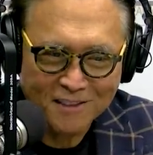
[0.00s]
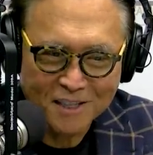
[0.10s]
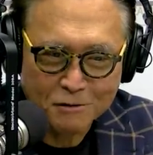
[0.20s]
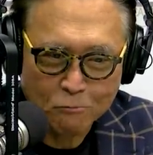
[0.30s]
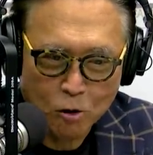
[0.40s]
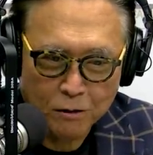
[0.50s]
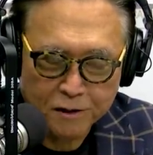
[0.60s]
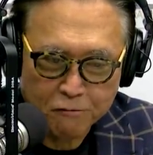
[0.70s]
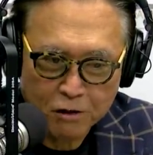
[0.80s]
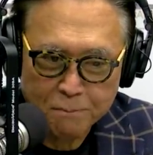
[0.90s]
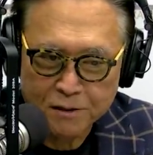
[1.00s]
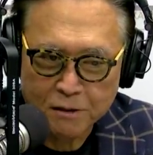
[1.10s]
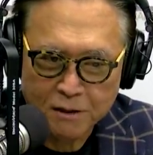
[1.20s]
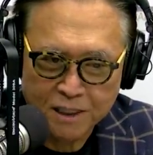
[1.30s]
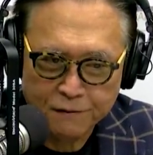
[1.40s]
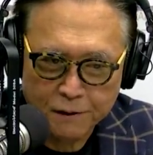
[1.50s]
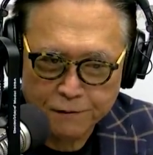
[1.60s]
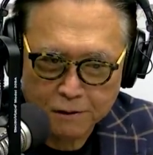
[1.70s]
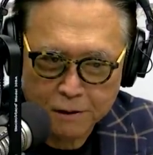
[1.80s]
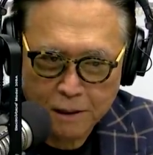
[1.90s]
this world of crypto, even
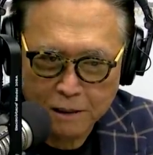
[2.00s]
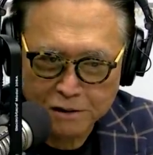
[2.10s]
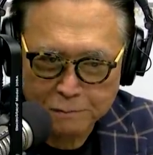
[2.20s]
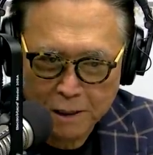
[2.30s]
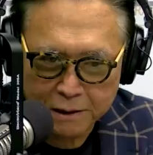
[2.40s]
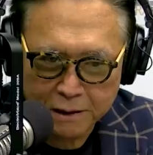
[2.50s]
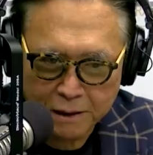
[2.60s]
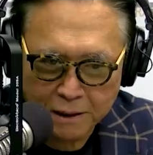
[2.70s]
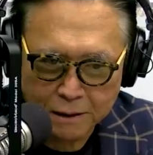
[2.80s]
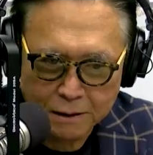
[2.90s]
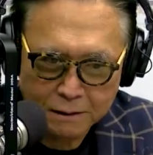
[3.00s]
if you're close-minded like